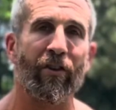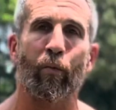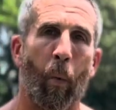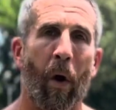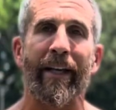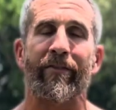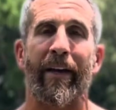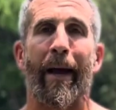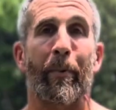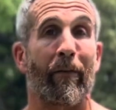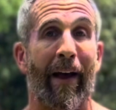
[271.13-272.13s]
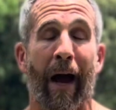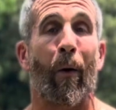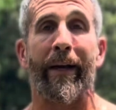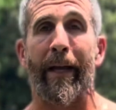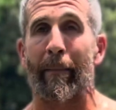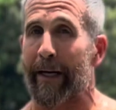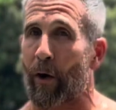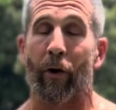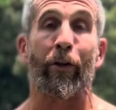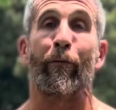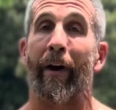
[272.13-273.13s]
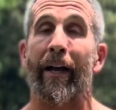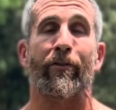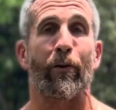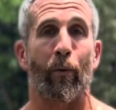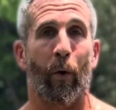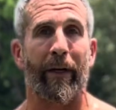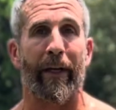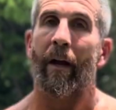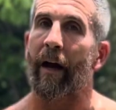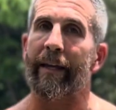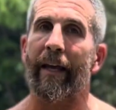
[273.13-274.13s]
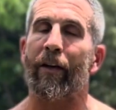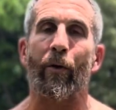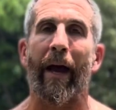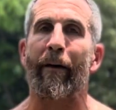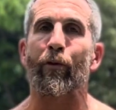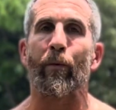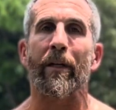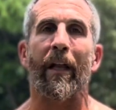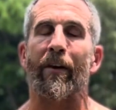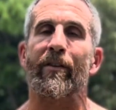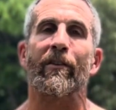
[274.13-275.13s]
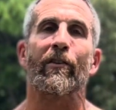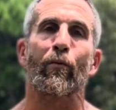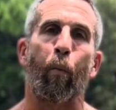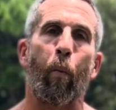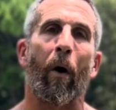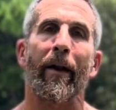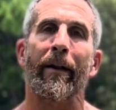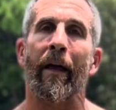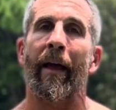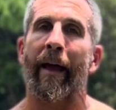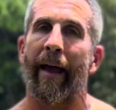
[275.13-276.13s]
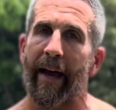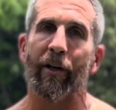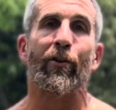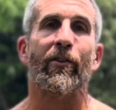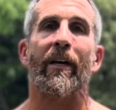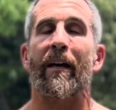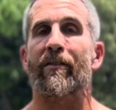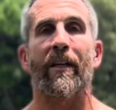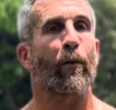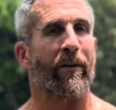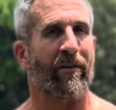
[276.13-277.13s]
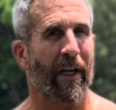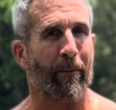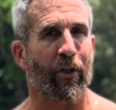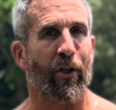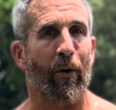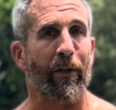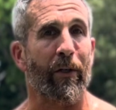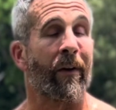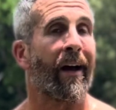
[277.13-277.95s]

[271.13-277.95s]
one example of how I get my cardiovascular work in. Again, you have to realize this is one exercise sequence that I'm showing you.